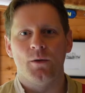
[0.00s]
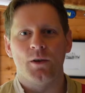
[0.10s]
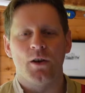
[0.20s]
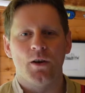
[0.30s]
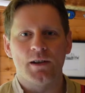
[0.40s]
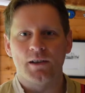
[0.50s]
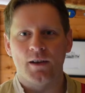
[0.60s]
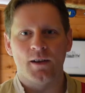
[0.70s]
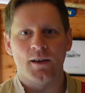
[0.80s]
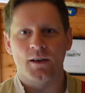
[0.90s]
guys
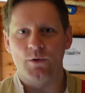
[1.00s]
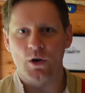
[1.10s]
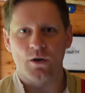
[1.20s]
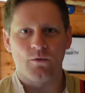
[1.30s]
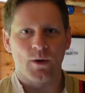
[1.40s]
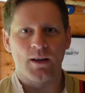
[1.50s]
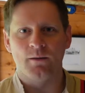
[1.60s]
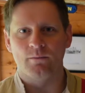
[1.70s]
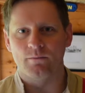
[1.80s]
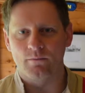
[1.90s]
like Jochen
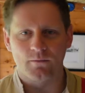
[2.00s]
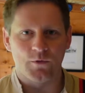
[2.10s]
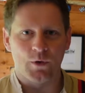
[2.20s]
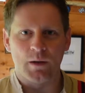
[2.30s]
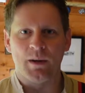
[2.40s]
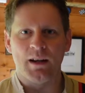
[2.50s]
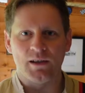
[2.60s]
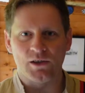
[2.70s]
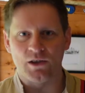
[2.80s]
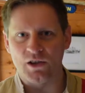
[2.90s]
Rindt, Ronnie
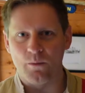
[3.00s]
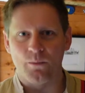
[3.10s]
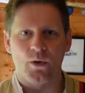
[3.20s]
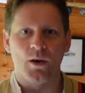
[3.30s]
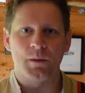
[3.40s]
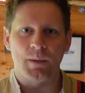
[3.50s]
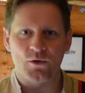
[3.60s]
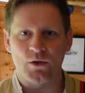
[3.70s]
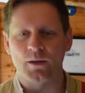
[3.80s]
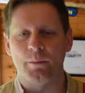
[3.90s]
Peterson, Tom Price,
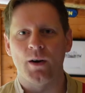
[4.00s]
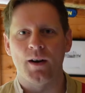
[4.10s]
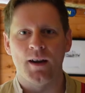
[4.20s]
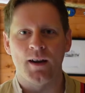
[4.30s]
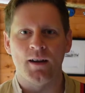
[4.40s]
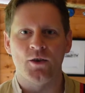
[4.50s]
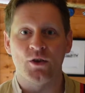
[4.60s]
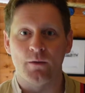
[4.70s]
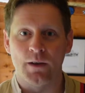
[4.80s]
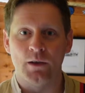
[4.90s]
Patrick Depailler,
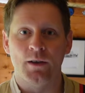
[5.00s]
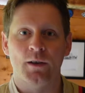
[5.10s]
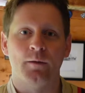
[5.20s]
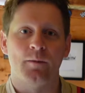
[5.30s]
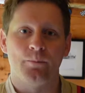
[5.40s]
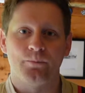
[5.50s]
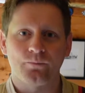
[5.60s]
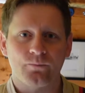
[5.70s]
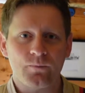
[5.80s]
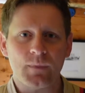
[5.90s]
Gilles Villeneuve,
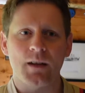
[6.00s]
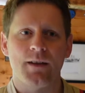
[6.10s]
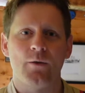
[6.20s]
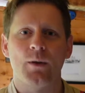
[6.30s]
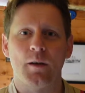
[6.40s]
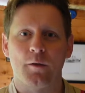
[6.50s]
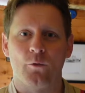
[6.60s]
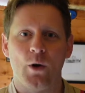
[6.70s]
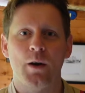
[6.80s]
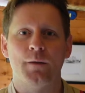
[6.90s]
they really
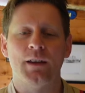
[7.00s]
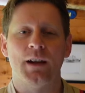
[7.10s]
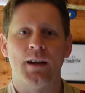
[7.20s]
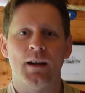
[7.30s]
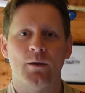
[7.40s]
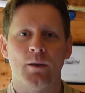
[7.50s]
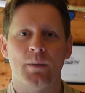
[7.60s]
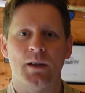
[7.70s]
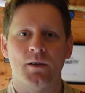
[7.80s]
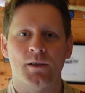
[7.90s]
thrived in that era
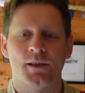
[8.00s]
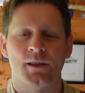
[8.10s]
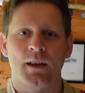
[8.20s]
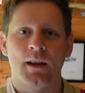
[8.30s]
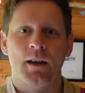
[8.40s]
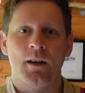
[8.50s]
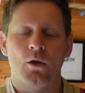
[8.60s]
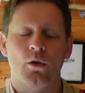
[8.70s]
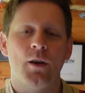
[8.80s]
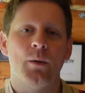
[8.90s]
because
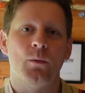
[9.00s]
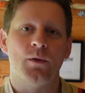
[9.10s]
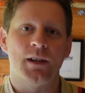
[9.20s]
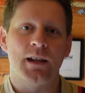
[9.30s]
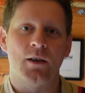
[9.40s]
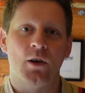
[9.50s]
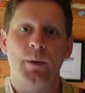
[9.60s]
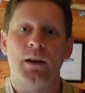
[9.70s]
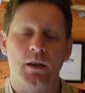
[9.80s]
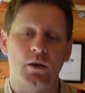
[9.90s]
although it was
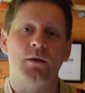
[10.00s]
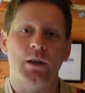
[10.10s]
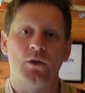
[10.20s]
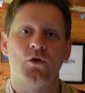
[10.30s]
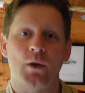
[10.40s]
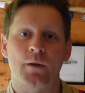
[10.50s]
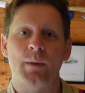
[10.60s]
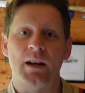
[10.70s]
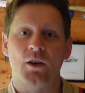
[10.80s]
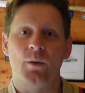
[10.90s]
economic, you could drive them
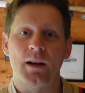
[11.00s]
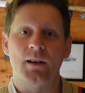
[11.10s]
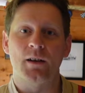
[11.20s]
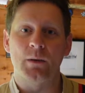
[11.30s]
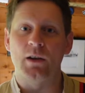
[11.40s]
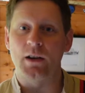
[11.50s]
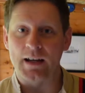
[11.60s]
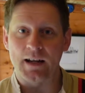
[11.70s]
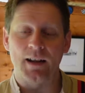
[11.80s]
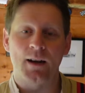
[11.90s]
economically as well, like
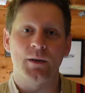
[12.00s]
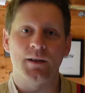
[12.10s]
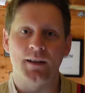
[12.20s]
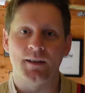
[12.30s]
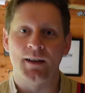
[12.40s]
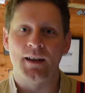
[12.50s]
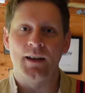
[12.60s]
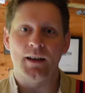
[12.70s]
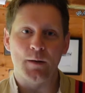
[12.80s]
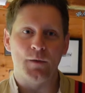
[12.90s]
Niki Lauda did.
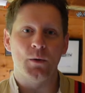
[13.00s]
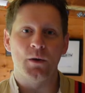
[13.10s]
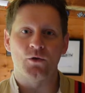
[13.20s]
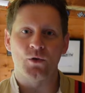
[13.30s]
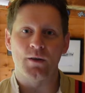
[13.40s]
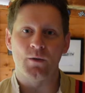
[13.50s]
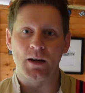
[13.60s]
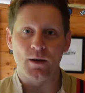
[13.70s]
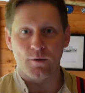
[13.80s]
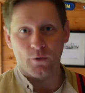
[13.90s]
If you were a driver where
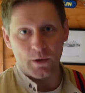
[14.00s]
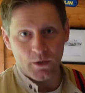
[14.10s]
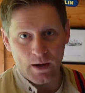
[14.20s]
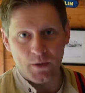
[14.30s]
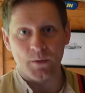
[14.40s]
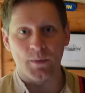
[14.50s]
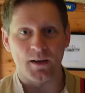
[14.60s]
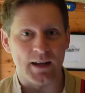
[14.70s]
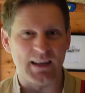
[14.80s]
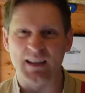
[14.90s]
you threw it around a
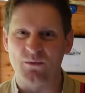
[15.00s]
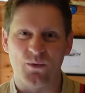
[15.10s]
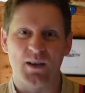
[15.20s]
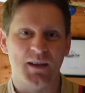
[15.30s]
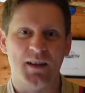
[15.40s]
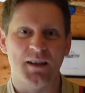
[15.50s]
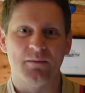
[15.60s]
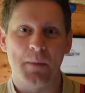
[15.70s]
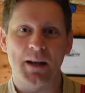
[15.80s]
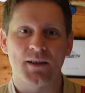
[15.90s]
bit, it didn't really
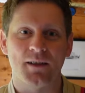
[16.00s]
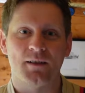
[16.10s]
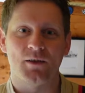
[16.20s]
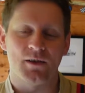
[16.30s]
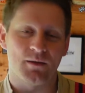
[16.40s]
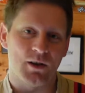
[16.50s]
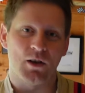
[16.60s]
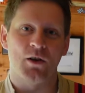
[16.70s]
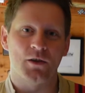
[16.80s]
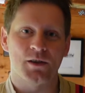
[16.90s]
matter because the
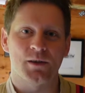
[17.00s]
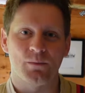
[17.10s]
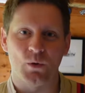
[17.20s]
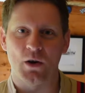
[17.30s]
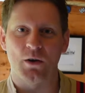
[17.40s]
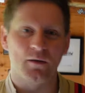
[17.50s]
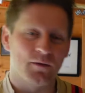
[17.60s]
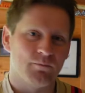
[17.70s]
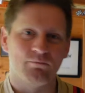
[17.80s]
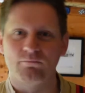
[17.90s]
cars were kind
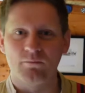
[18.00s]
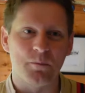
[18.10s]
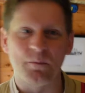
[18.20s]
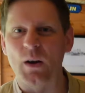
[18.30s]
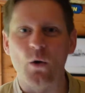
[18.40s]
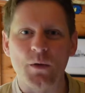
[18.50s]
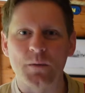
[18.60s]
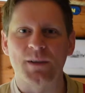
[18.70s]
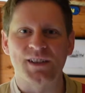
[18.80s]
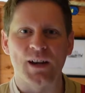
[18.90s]
of
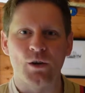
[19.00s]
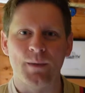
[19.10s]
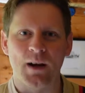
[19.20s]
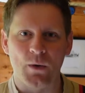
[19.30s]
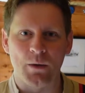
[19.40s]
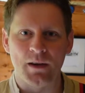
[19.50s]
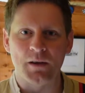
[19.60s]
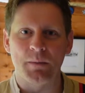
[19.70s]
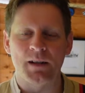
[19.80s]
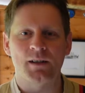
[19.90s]
almost set up that way with
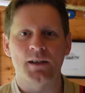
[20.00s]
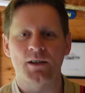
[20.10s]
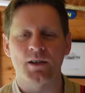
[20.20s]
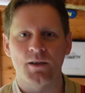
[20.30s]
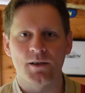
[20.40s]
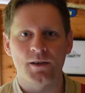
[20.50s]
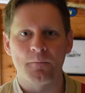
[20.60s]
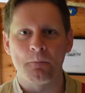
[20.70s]
these big slip tyres.